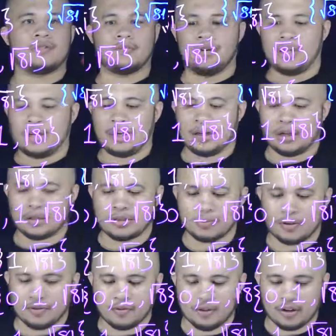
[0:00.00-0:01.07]
3 can also
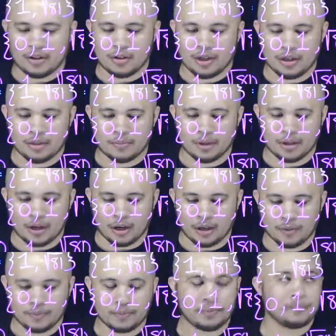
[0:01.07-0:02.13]
be found on a number
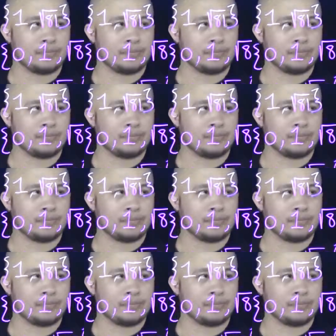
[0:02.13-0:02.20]
line.